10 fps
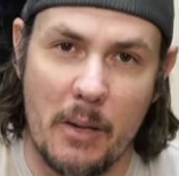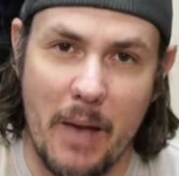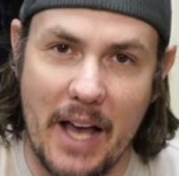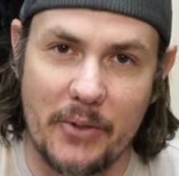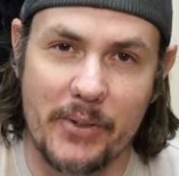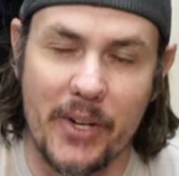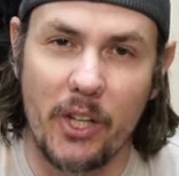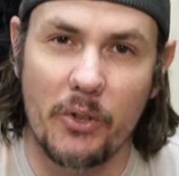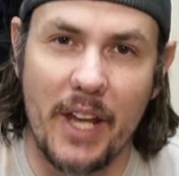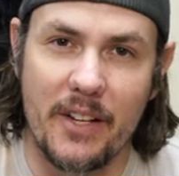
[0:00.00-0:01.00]
battery
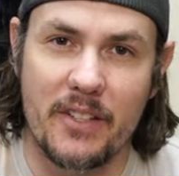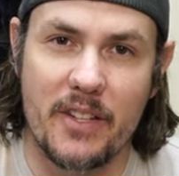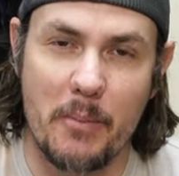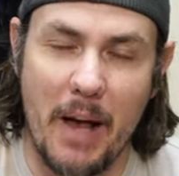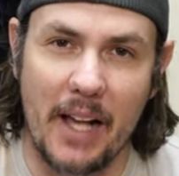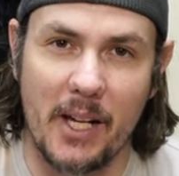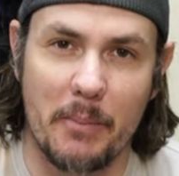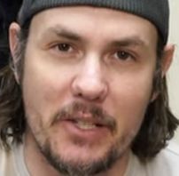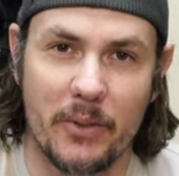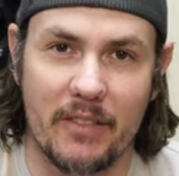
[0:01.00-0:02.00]
relocated to the back. I'll
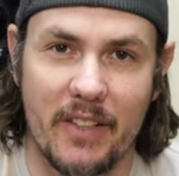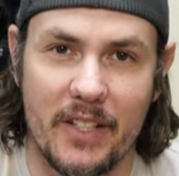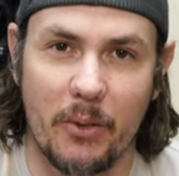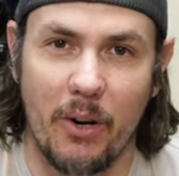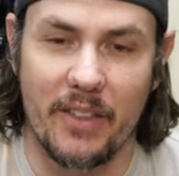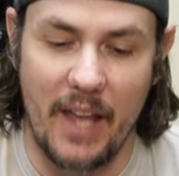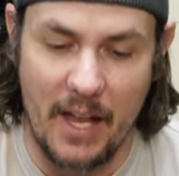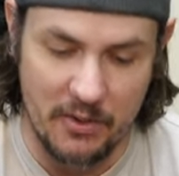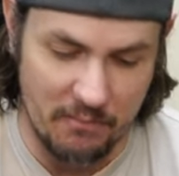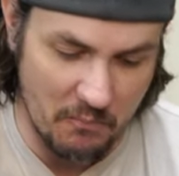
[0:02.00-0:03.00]
be doing a video on
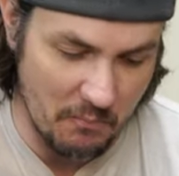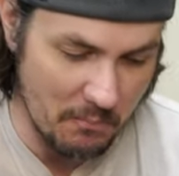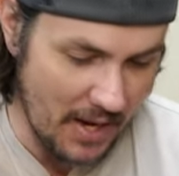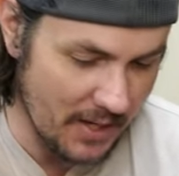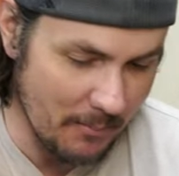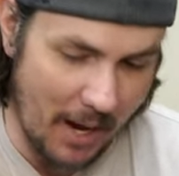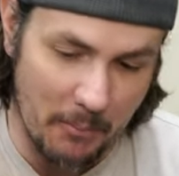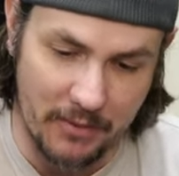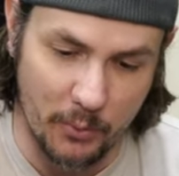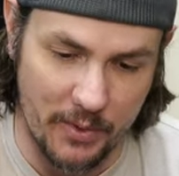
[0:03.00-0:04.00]
that. May come
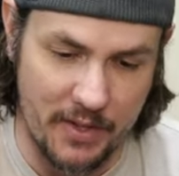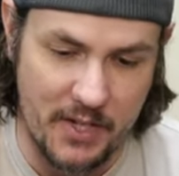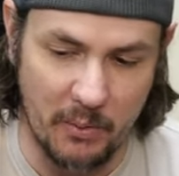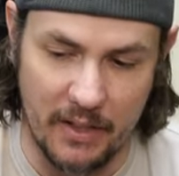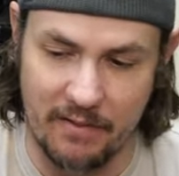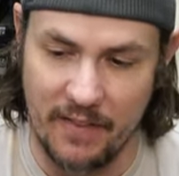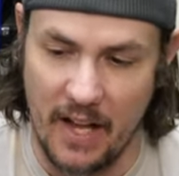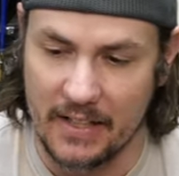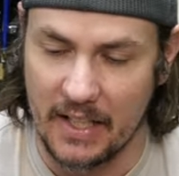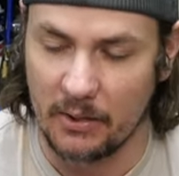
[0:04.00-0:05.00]
out before this one, in
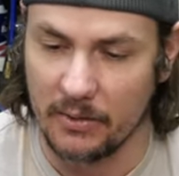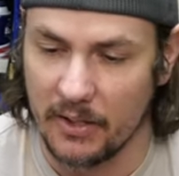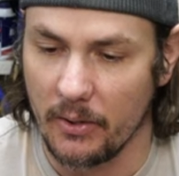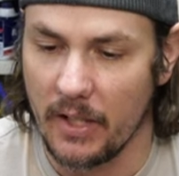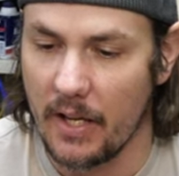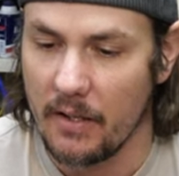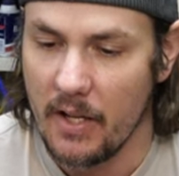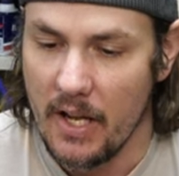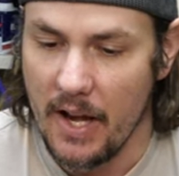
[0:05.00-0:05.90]
fact, I don't know yet.